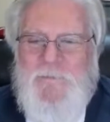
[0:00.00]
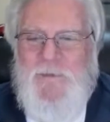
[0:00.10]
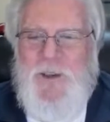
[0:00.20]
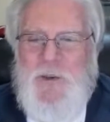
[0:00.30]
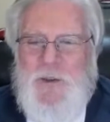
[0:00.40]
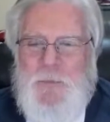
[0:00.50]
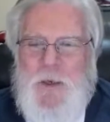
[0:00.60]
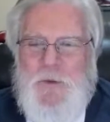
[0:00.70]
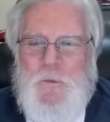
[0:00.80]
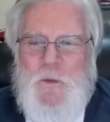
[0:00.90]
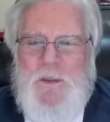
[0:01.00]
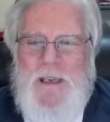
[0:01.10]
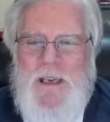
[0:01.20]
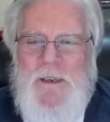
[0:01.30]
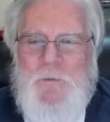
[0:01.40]
here's a special for the
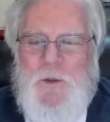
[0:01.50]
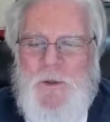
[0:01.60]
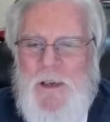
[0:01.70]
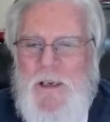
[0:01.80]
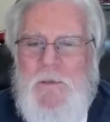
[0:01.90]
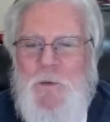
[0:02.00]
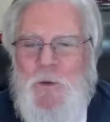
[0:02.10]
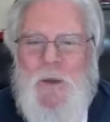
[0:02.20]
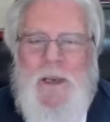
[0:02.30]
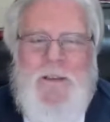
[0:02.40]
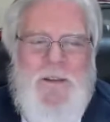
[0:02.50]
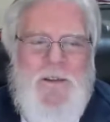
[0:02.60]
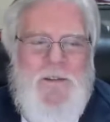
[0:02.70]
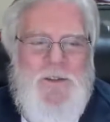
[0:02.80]
day. Would any of you like to